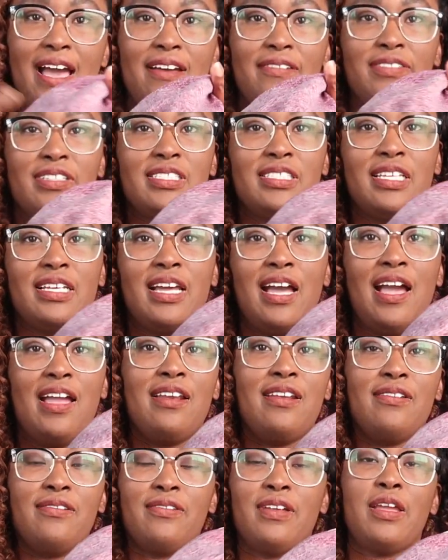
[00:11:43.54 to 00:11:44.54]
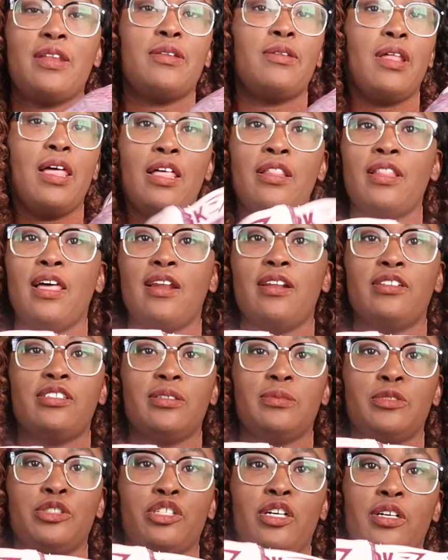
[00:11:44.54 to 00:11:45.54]
have is they kind of, and a lot of
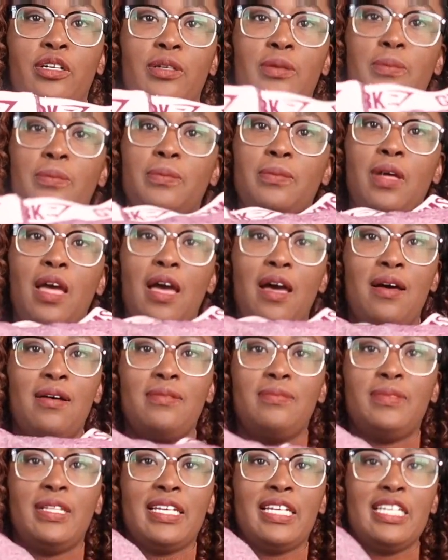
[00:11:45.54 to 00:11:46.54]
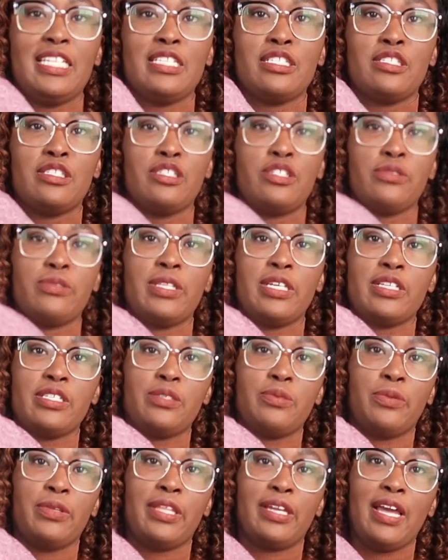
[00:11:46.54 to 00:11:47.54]
Gymshark leggings do
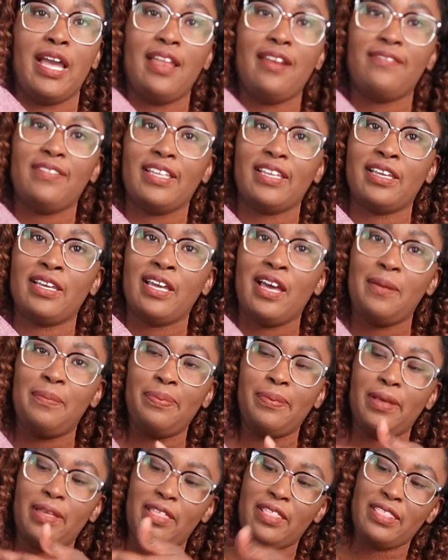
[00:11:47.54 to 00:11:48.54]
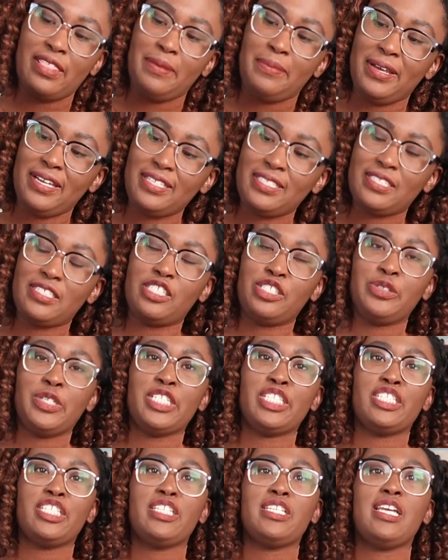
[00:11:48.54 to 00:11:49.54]
this, where they kind of like cup the butt
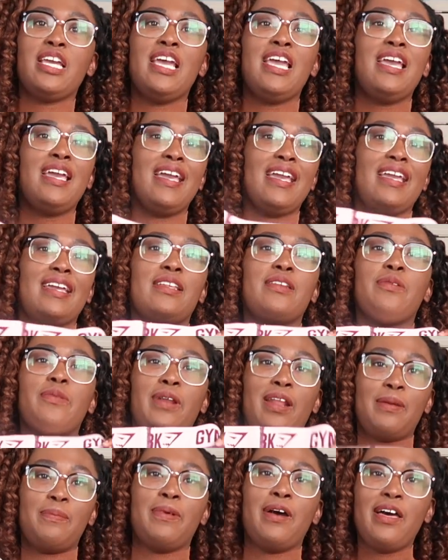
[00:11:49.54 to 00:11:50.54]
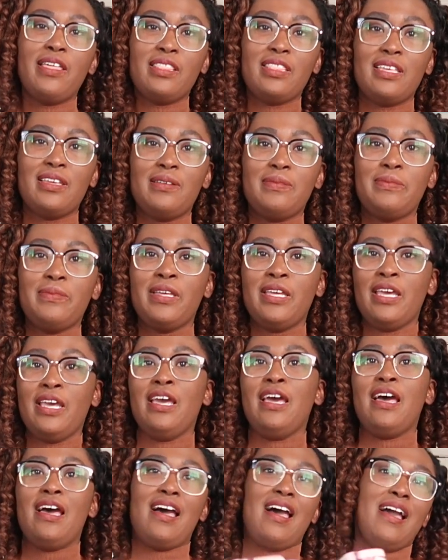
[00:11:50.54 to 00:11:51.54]
situation. And when I bought them,
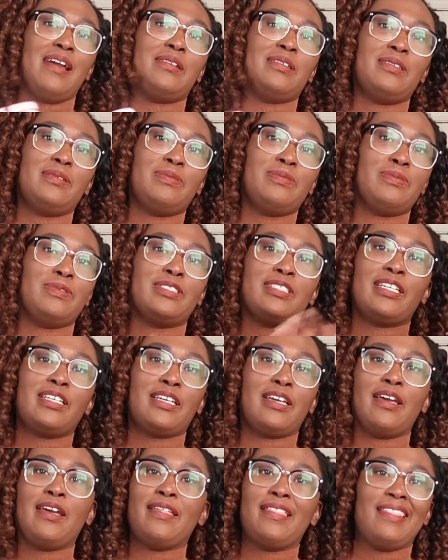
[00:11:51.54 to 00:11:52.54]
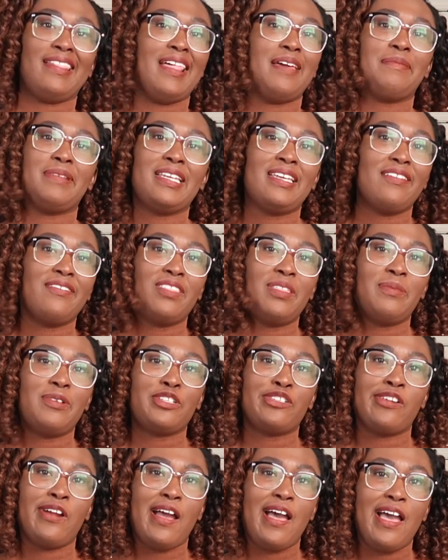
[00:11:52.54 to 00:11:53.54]
I was like, let me give them
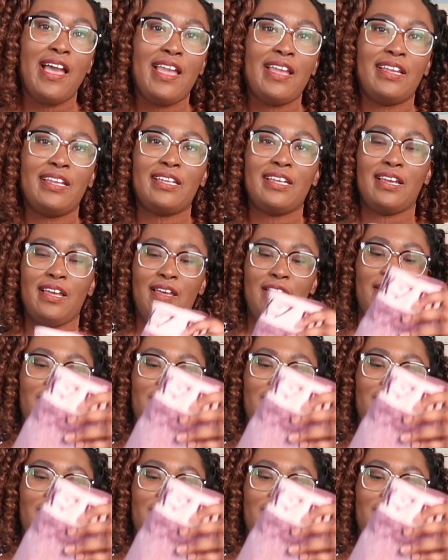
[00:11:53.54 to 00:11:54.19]
a try.